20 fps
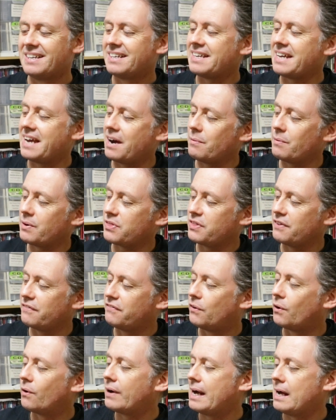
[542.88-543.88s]
Yeah, with the
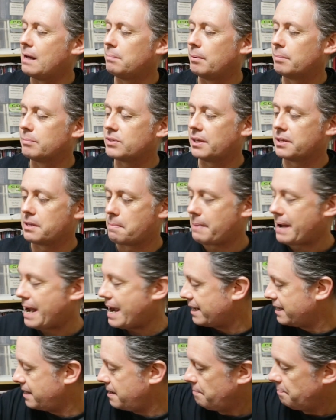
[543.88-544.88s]
4 albums on the
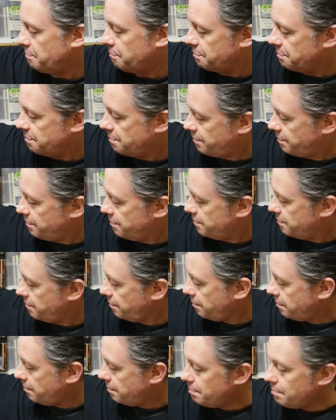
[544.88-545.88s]
back.
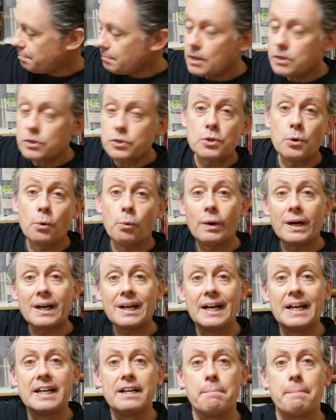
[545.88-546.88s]
So what
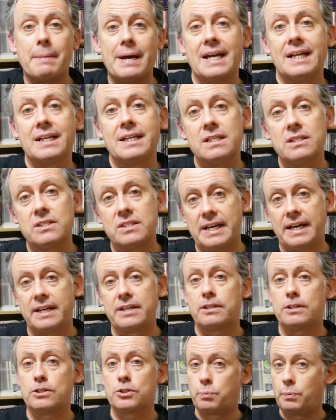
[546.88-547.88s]
kind of band is
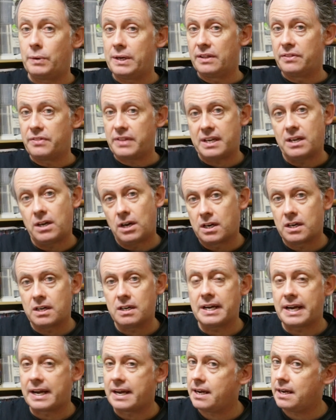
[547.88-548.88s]
Santers? Well, they
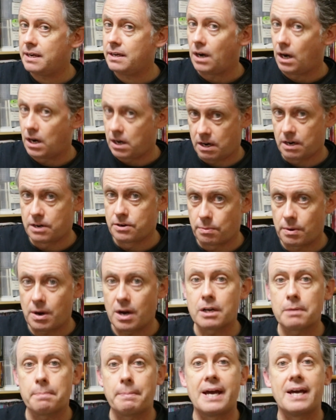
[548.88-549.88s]
are a hard
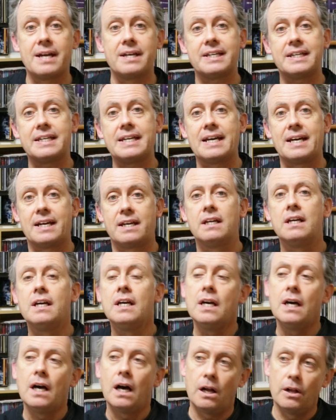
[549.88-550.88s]
rock band again.
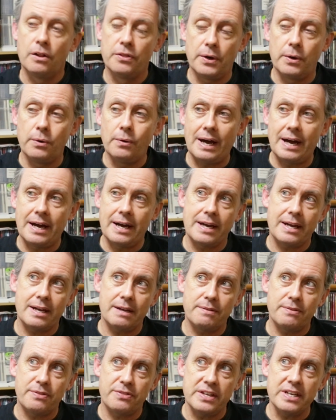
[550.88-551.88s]
Although
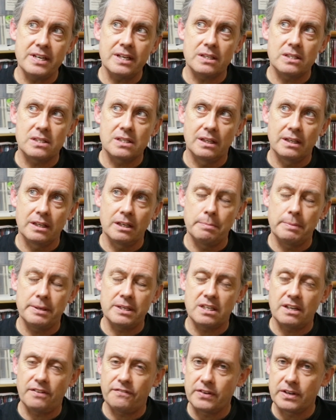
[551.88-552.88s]
I think it's a little
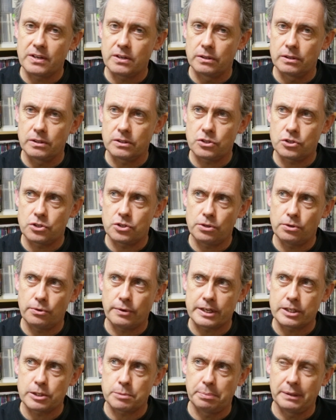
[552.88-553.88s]
bit difficult to
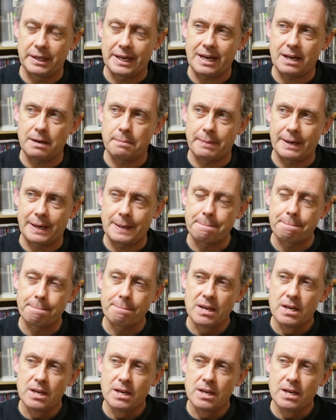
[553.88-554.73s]
explain, but